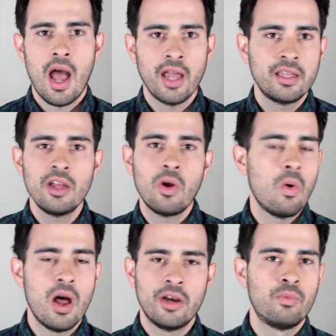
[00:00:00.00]
I can go
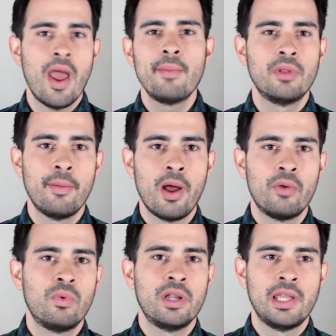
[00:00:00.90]
on and ramble
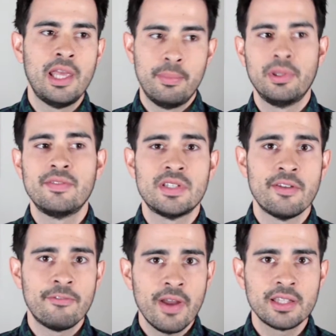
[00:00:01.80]
about what he believes is
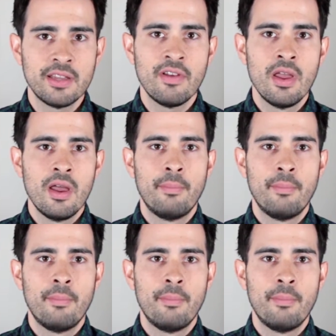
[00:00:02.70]
effective,